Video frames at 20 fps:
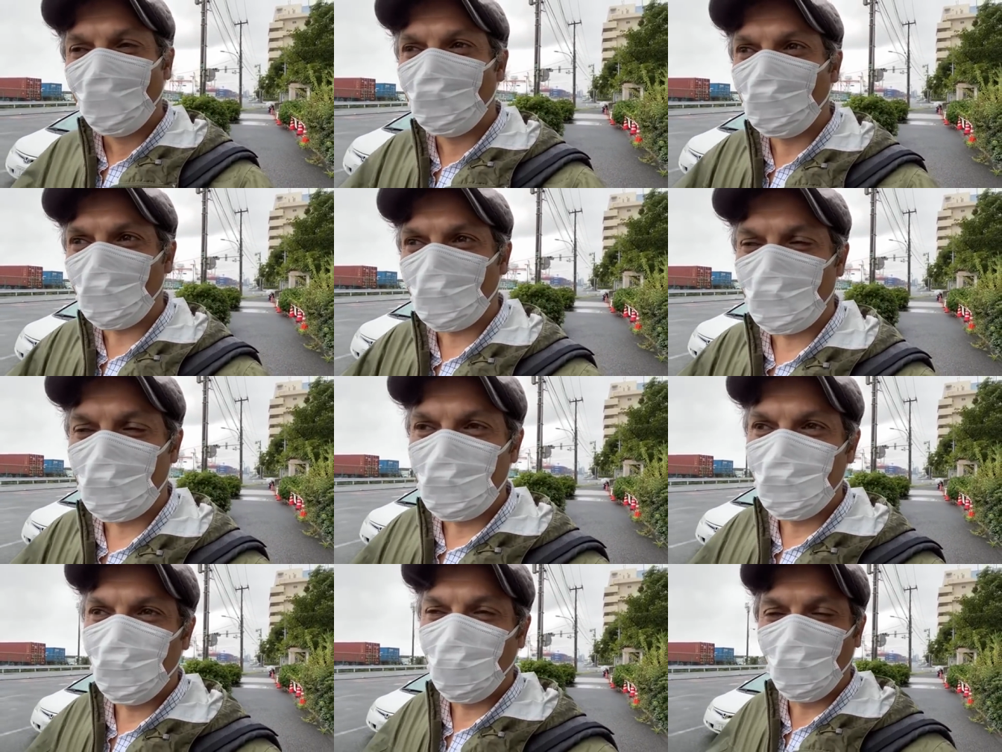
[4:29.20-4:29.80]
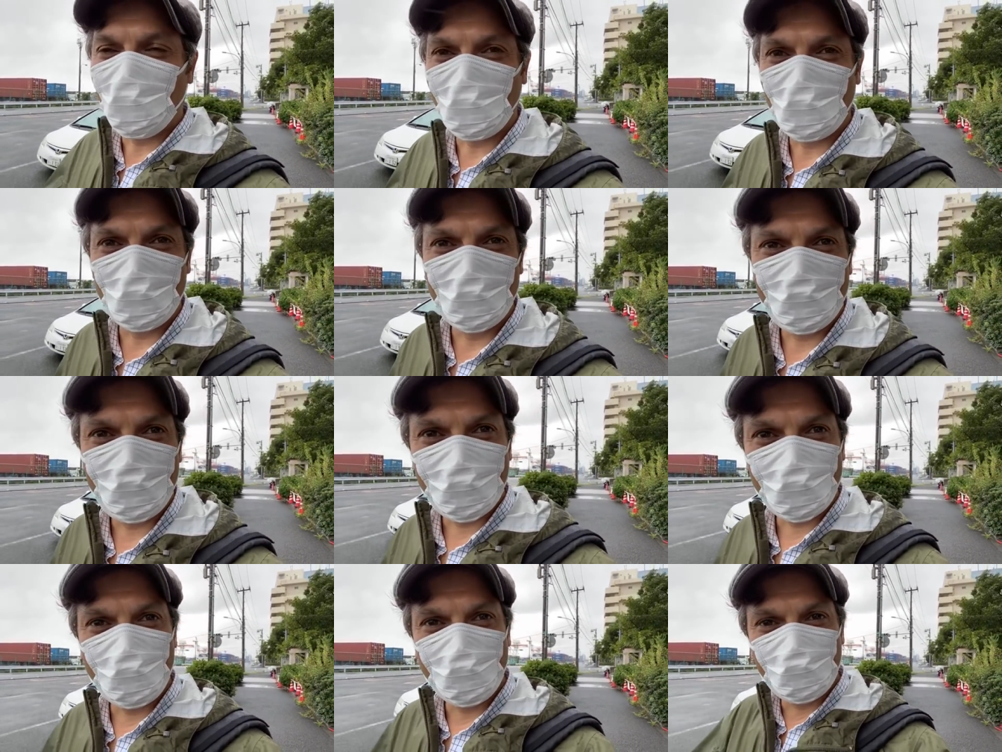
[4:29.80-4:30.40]
Very important
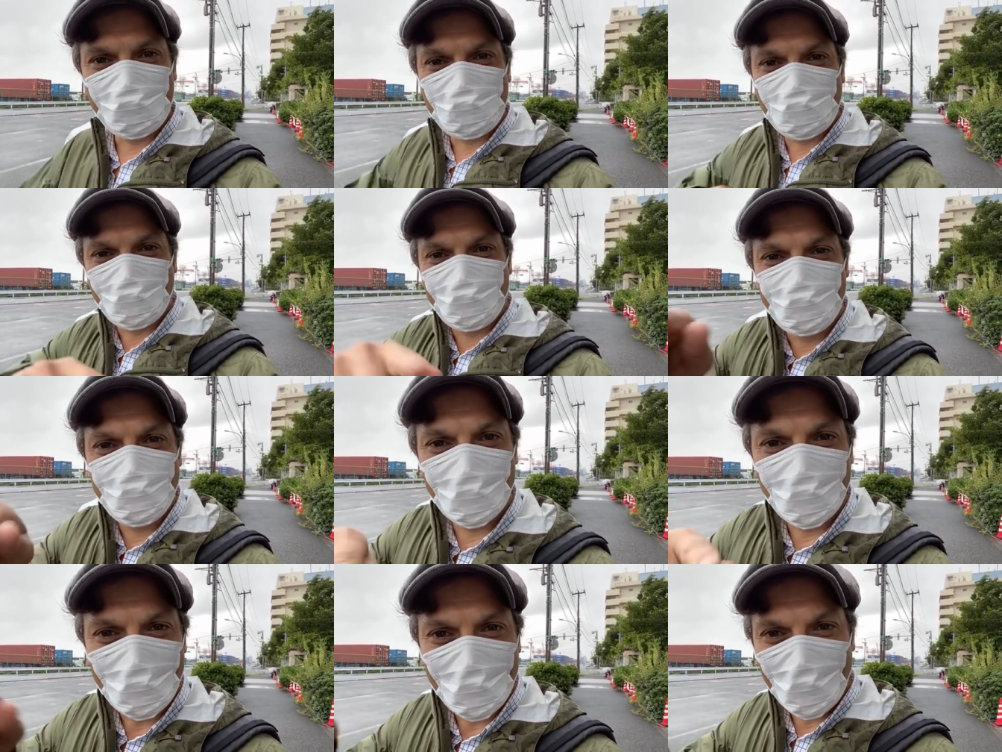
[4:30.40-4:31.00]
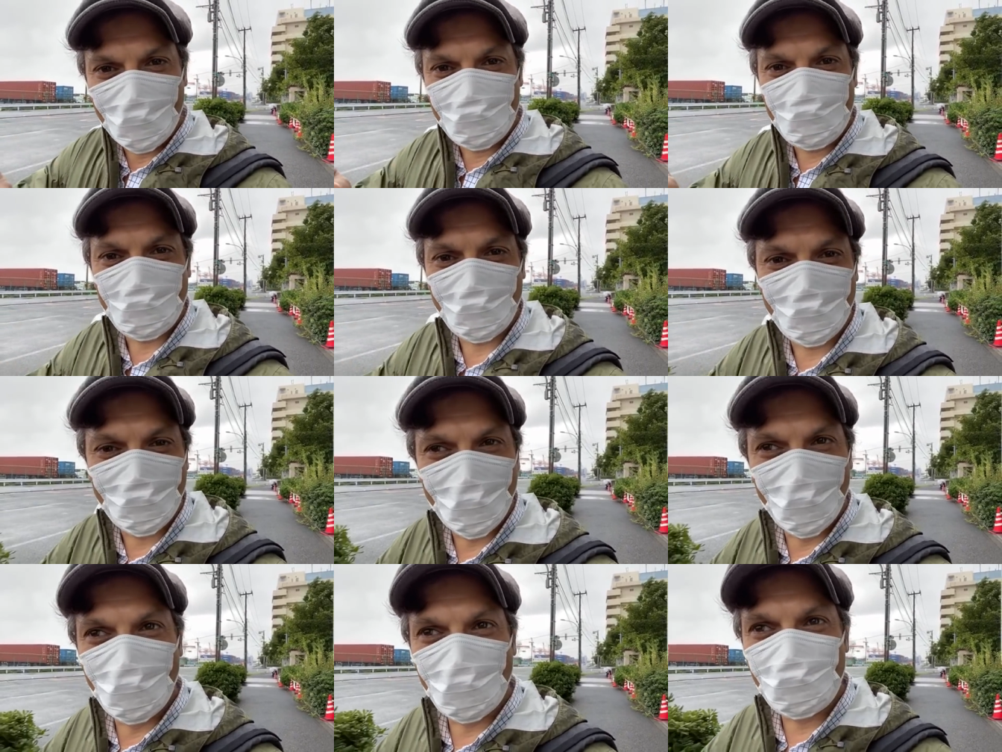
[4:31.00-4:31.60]
for you to fill
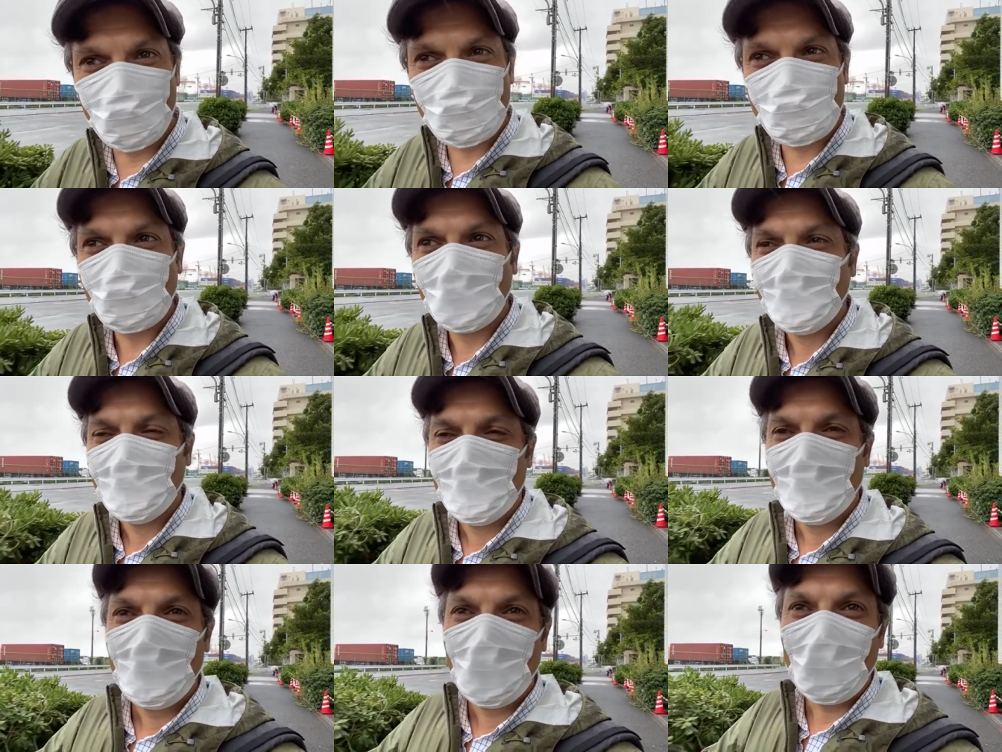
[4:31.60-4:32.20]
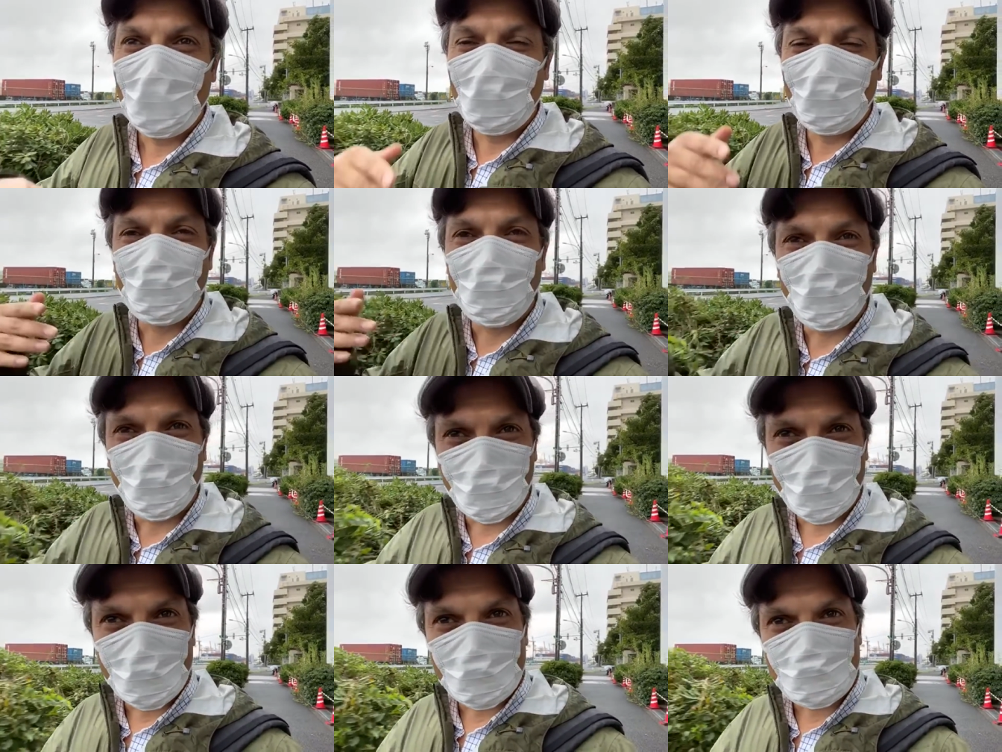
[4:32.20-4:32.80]
out your forms,
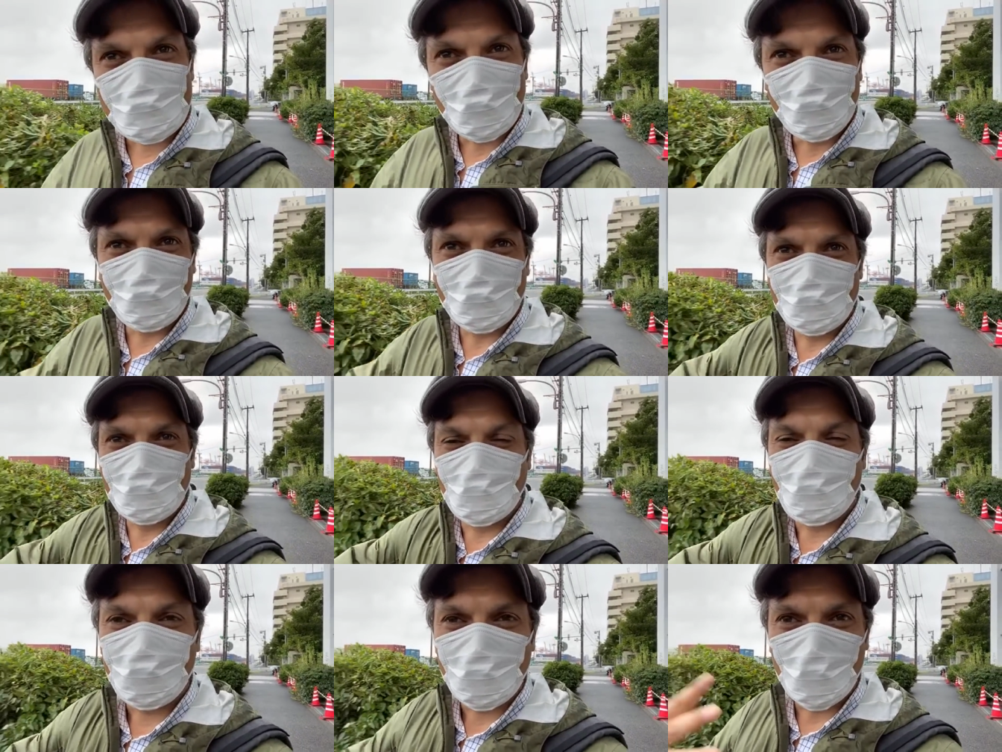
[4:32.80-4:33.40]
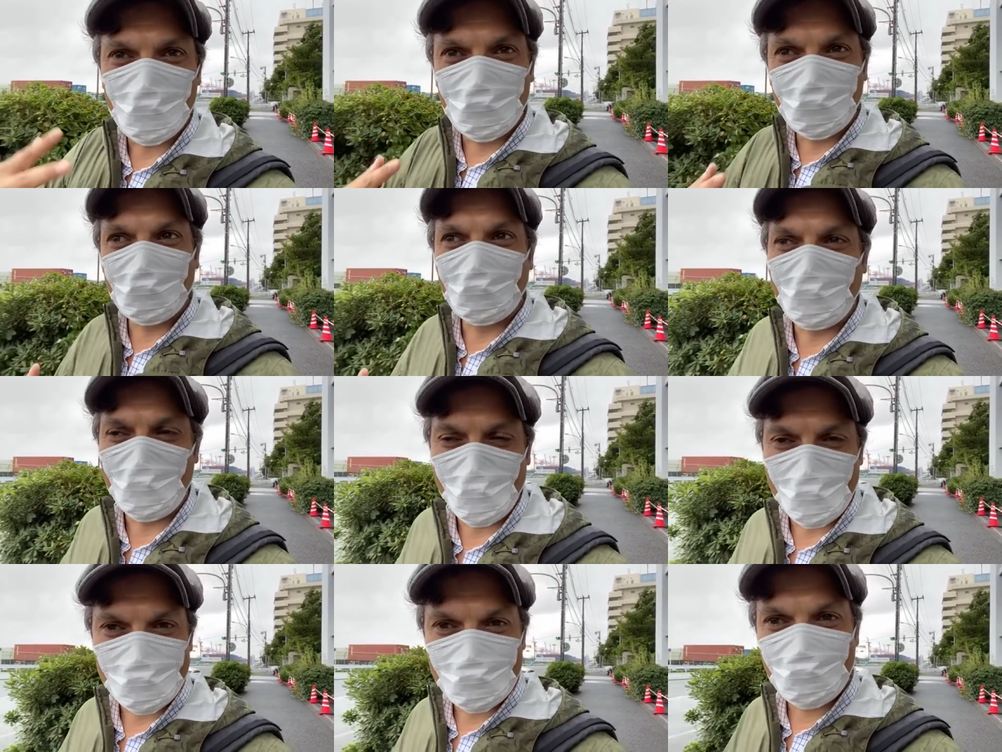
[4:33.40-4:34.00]
and if you forget something, they're
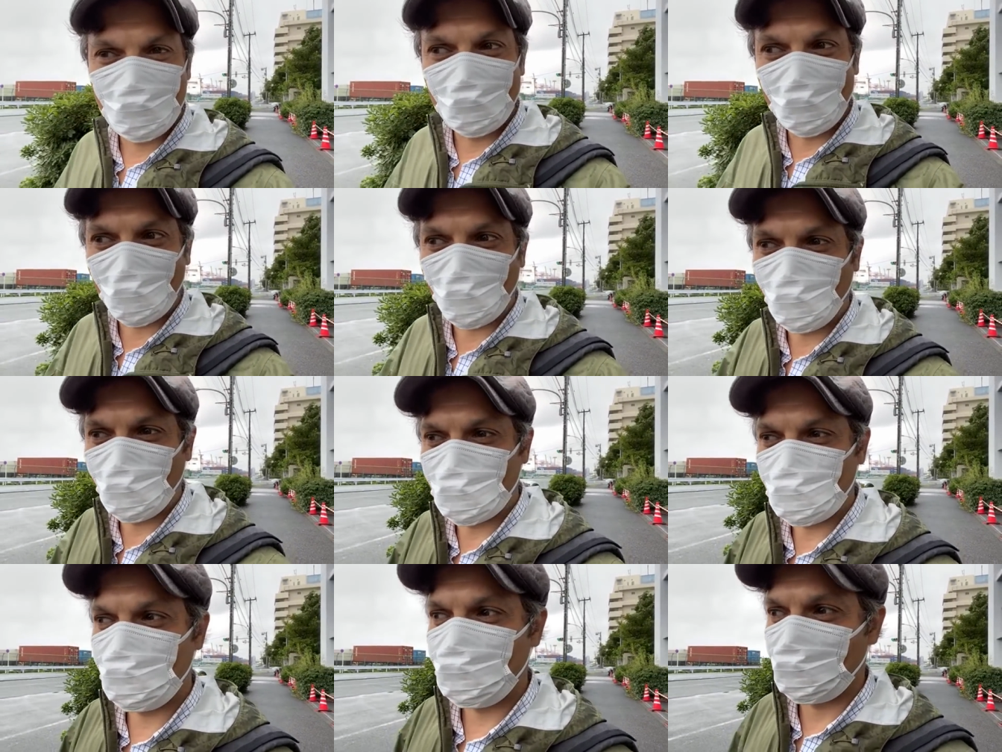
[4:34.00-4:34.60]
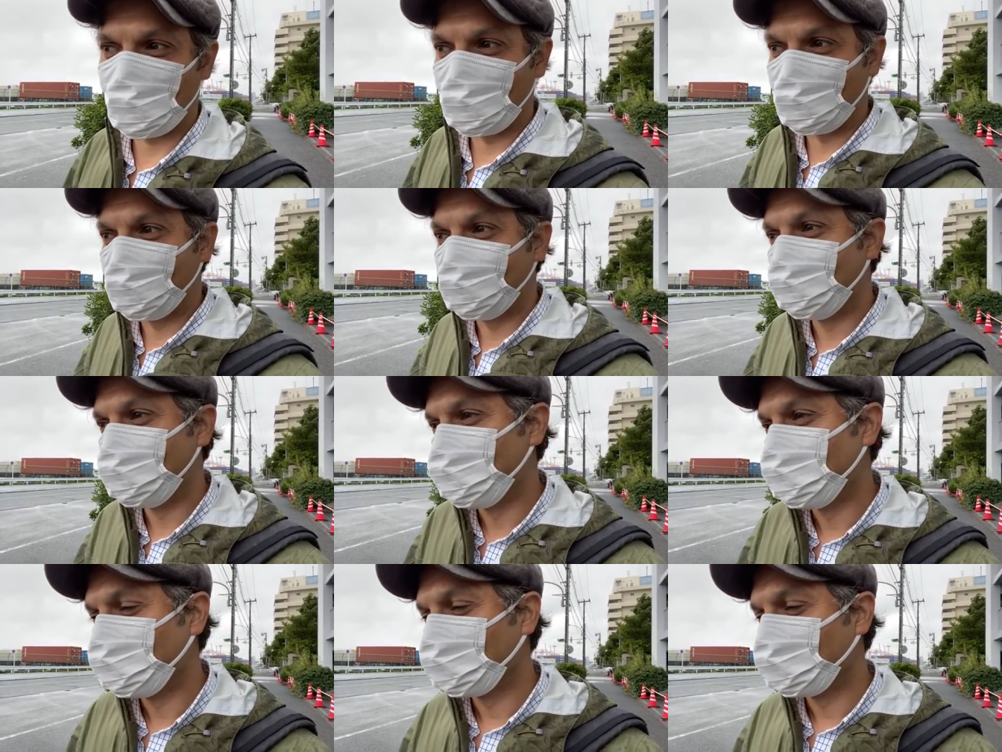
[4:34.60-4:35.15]
probably going to ask you that question.